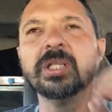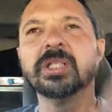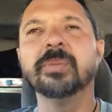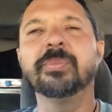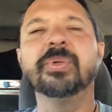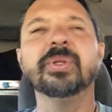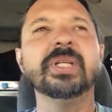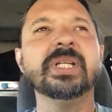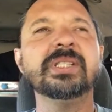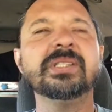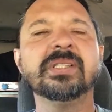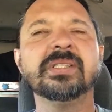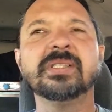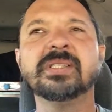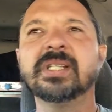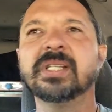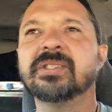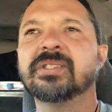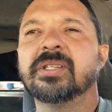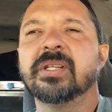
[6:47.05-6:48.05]
The police
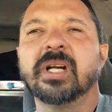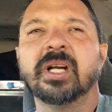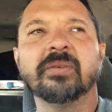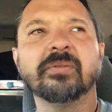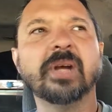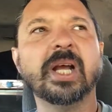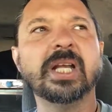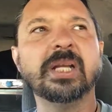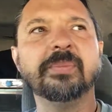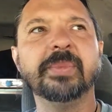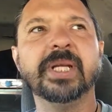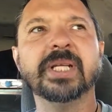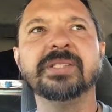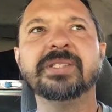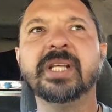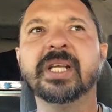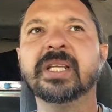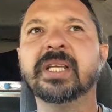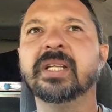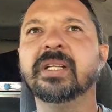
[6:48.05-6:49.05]
insisted on writing me a
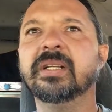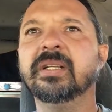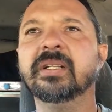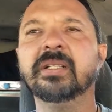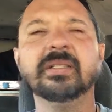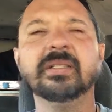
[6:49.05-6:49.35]
ticket,